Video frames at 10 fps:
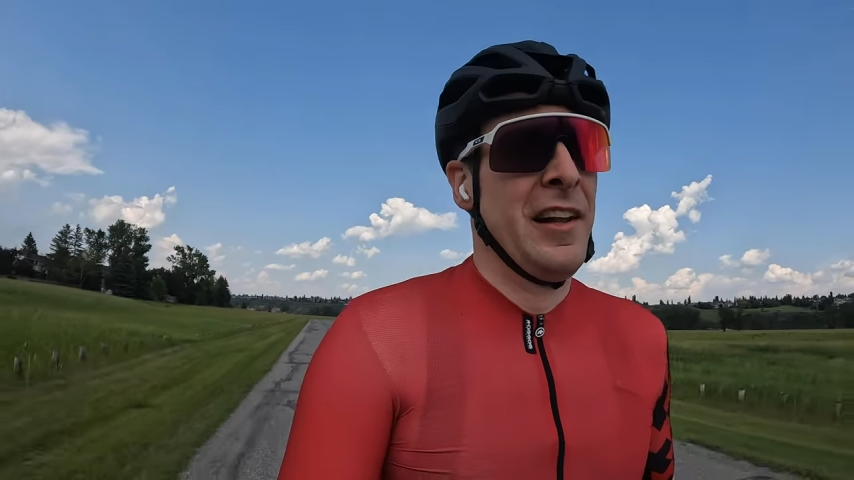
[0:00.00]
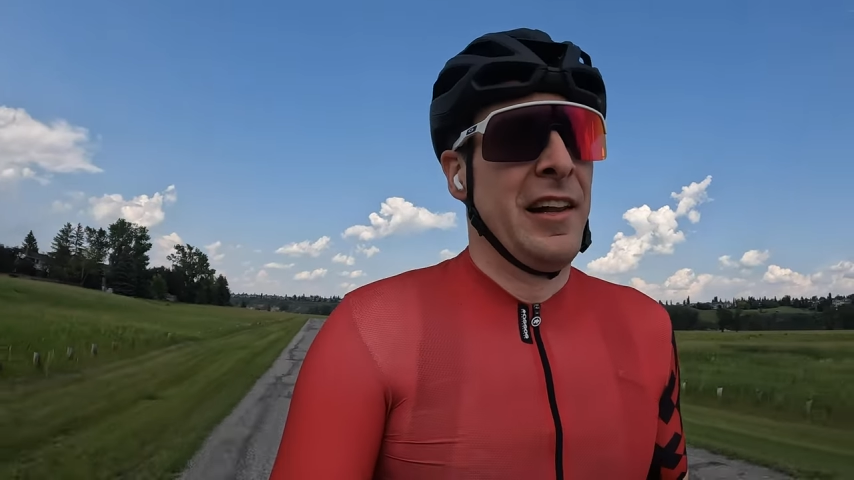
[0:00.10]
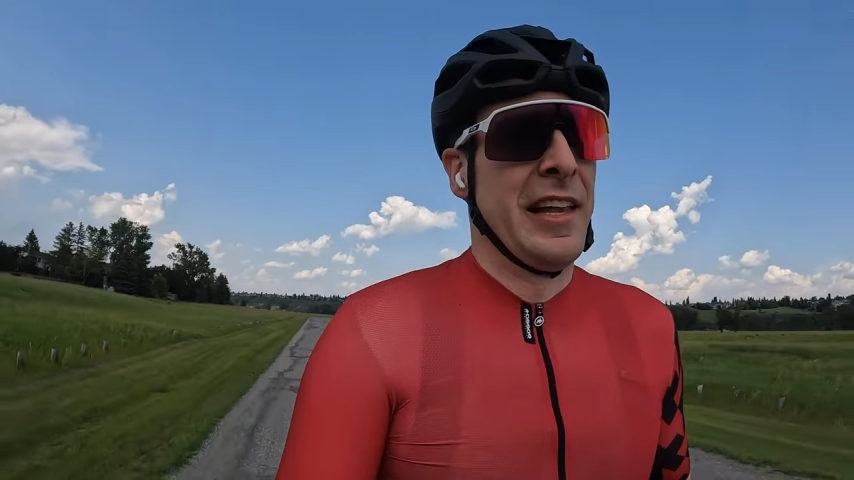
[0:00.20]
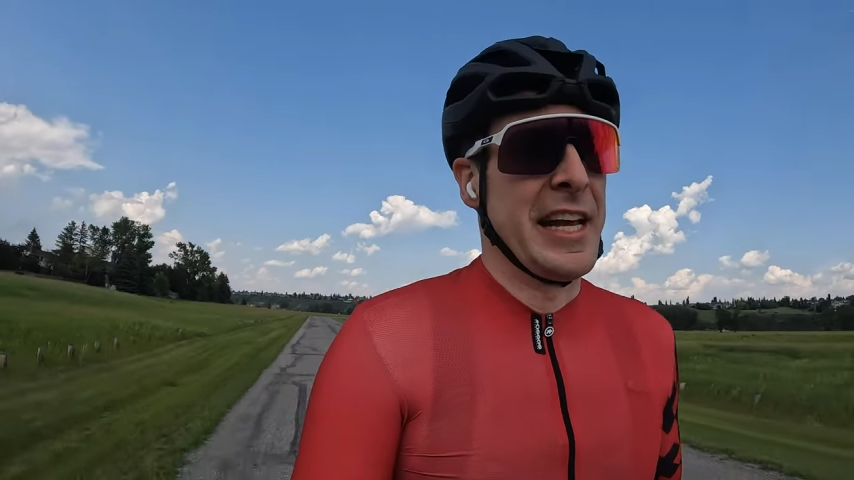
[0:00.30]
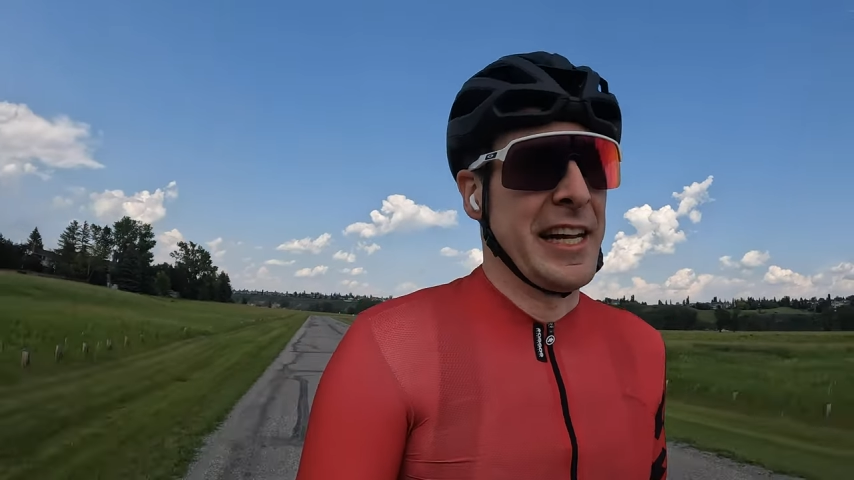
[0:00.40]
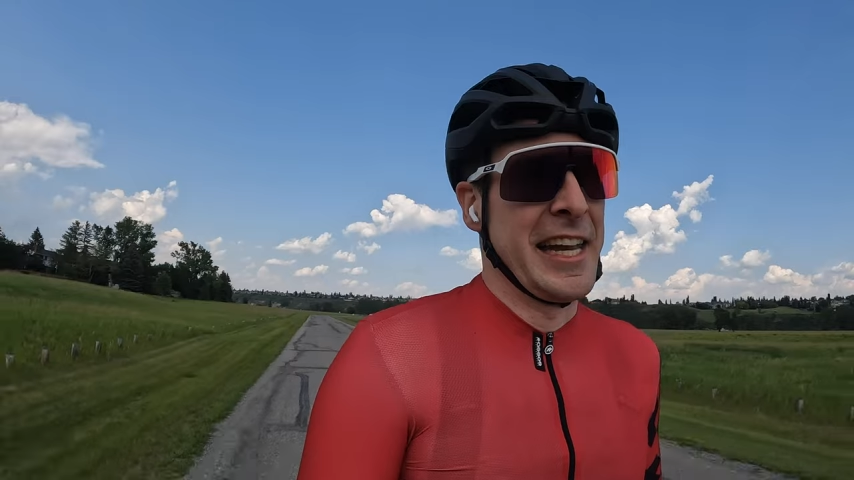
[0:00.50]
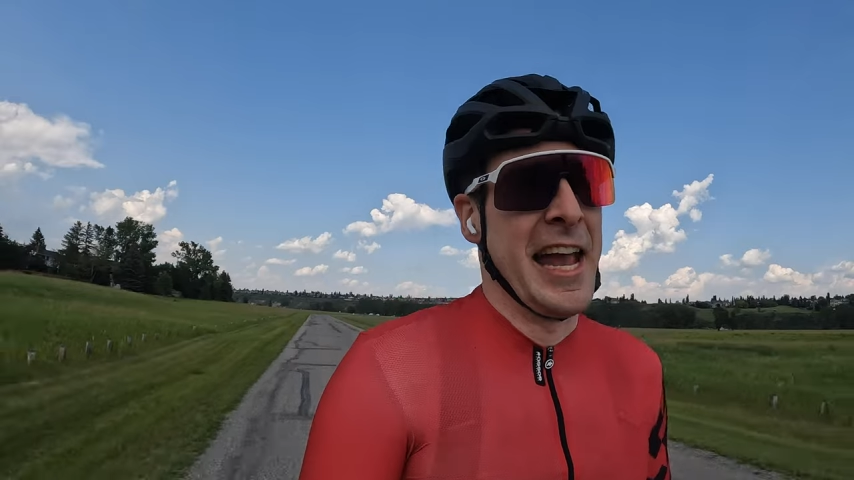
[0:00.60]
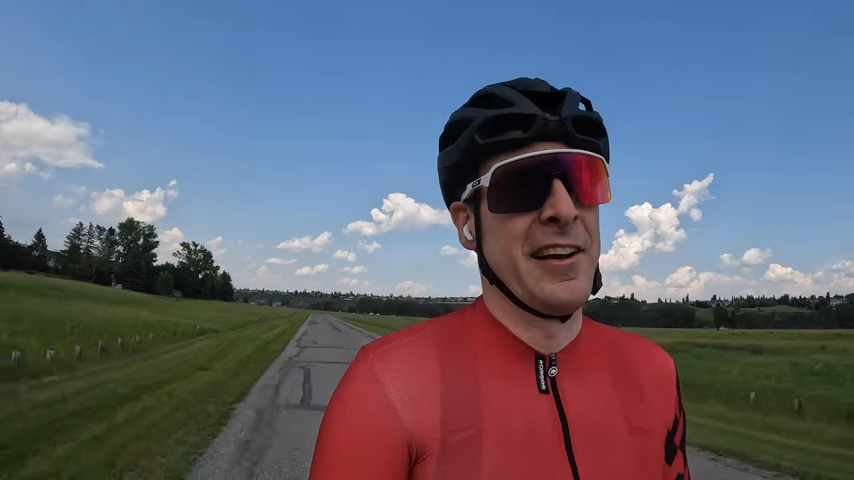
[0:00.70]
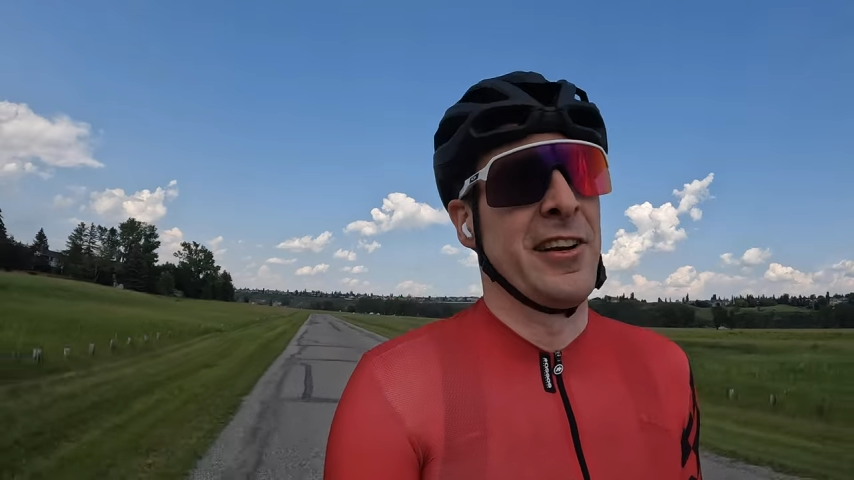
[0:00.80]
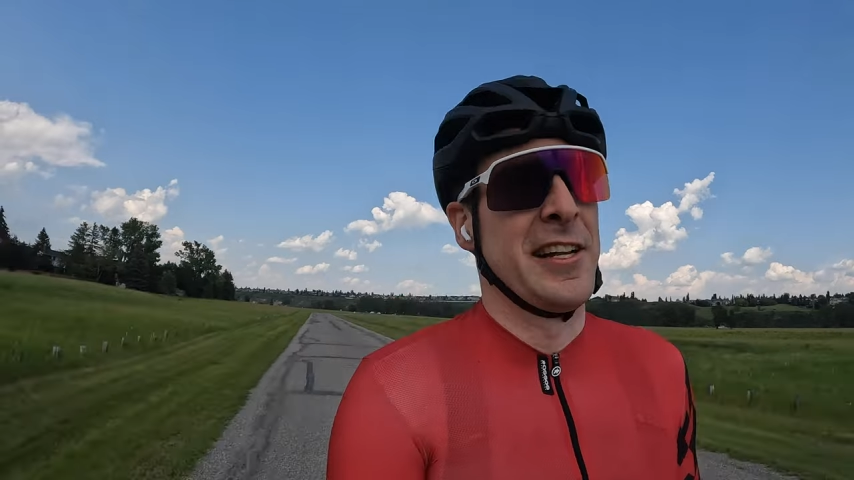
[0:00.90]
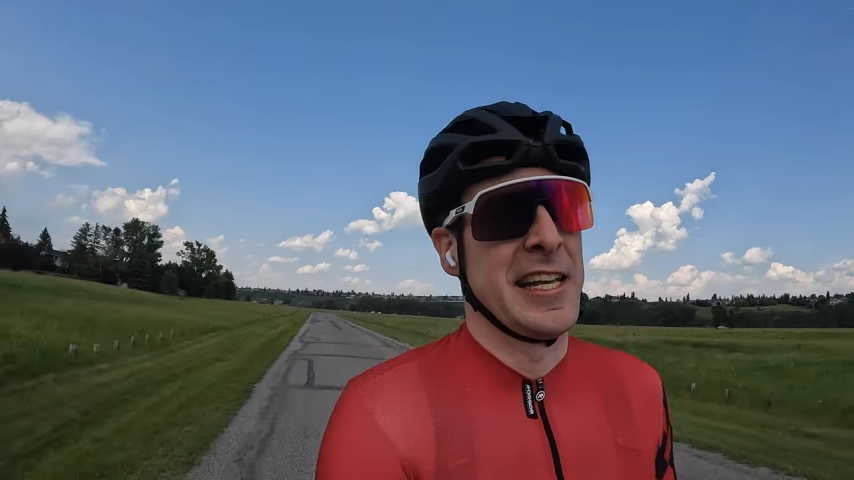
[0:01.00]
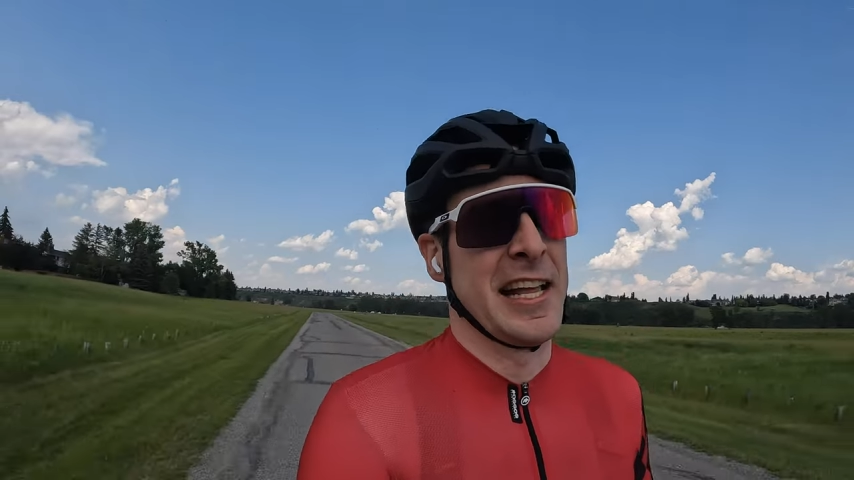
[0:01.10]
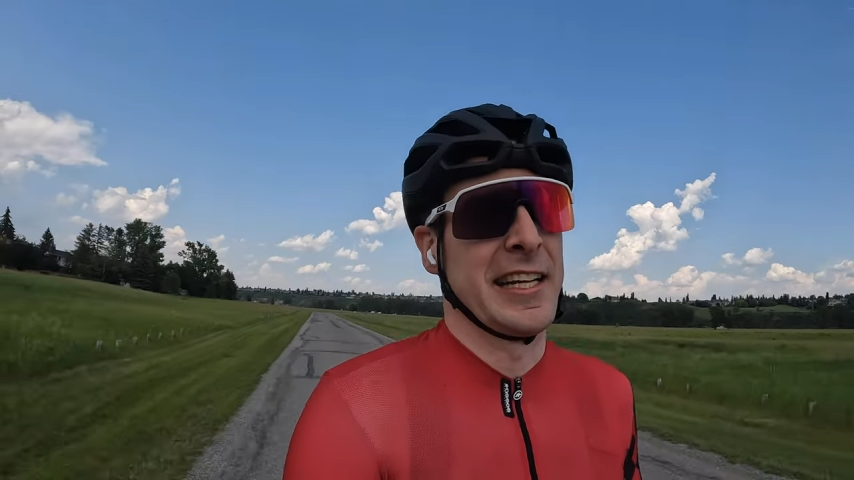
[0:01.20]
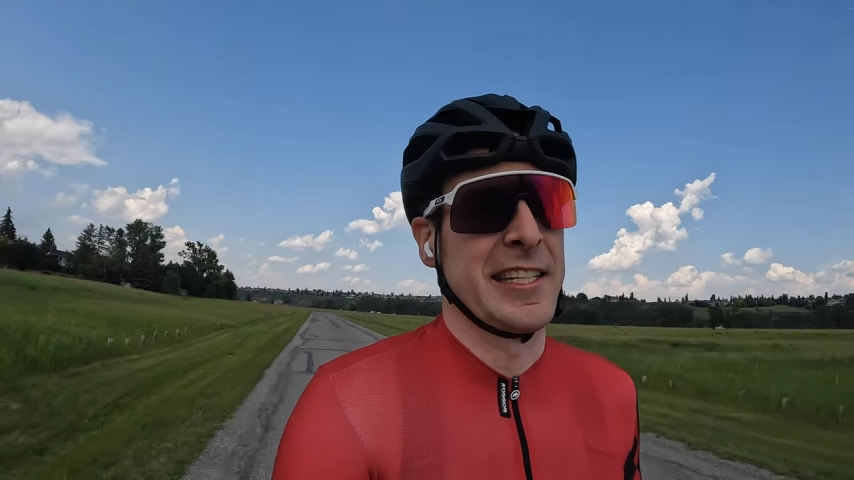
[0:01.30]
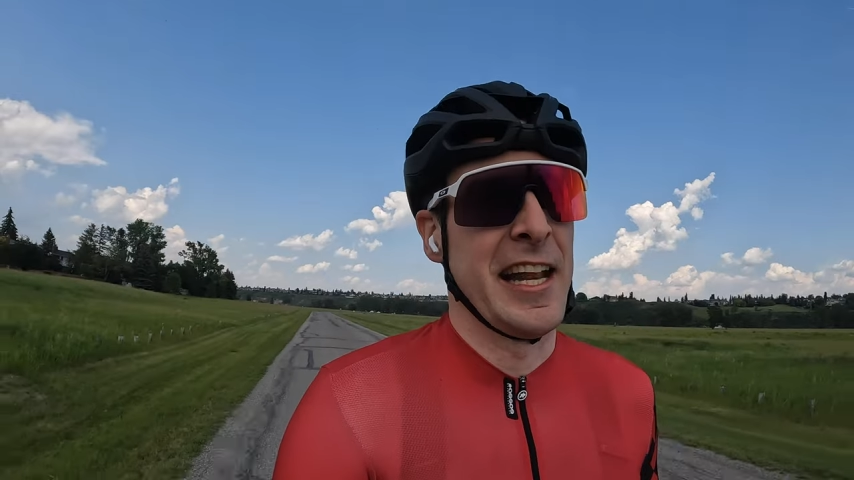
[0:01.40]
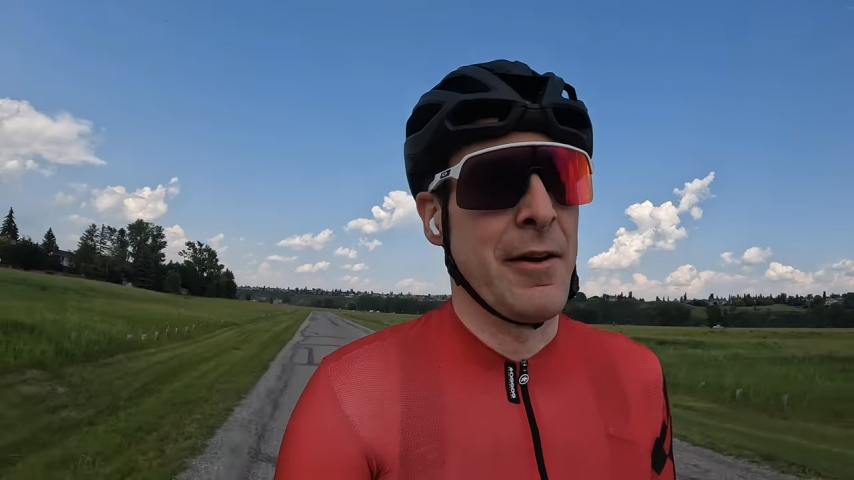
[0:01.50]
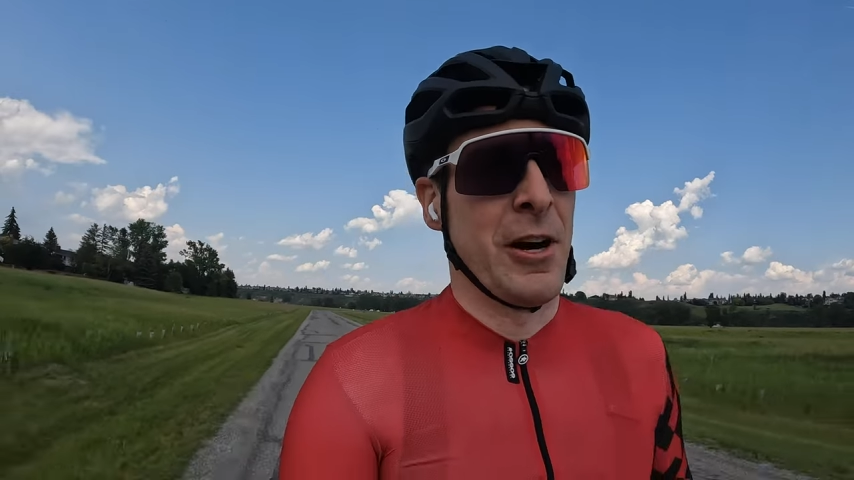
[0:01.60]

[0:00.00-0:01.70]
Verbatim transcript: like I can on a day like today